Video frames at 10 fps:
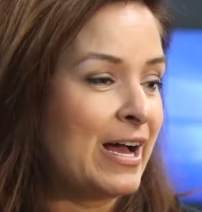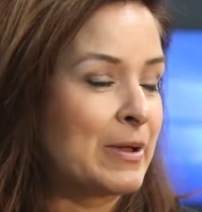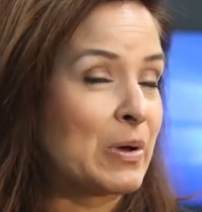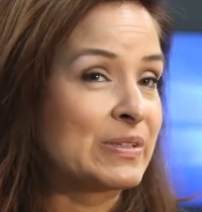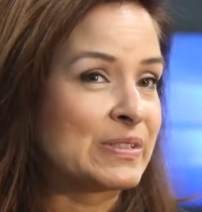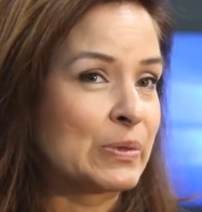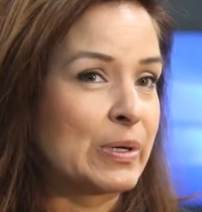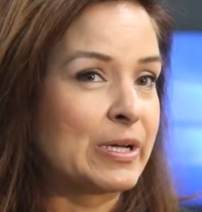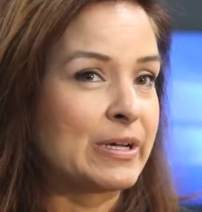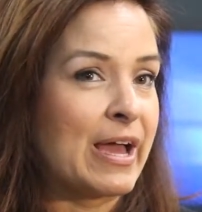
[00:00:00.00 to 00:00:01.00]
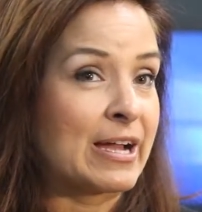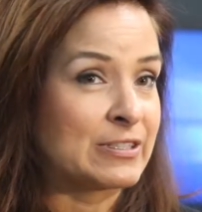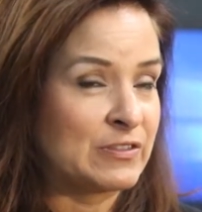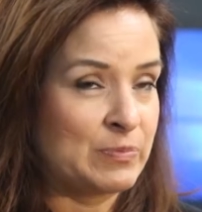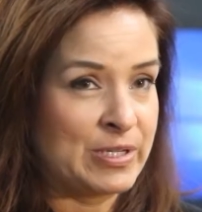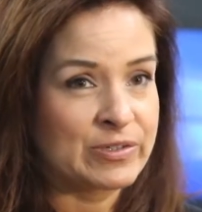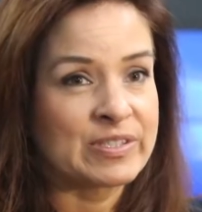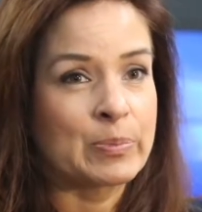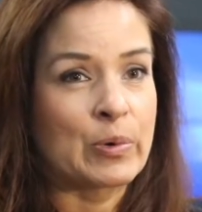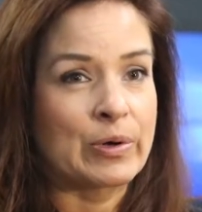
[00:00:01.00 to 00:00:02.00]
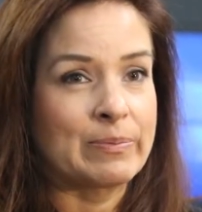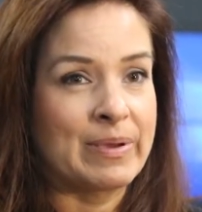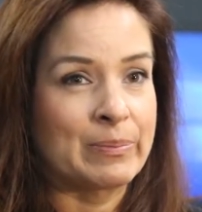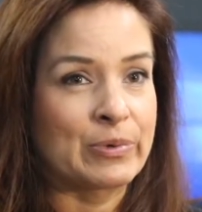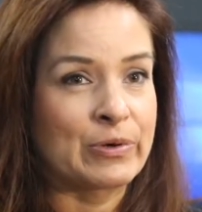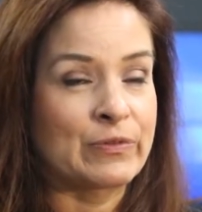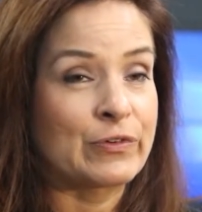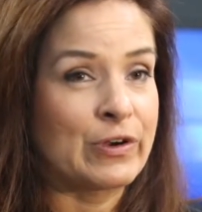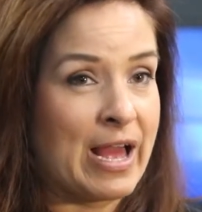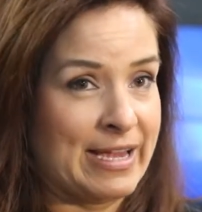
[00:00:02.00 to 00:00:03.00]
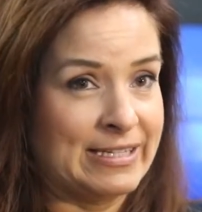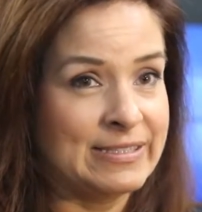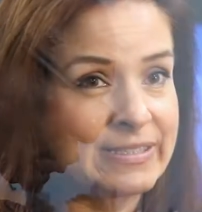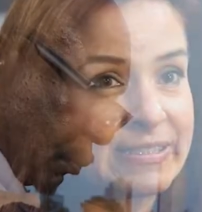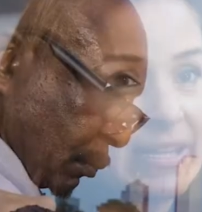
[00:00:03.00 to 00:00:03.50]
I'm also an active peer support member for ICE.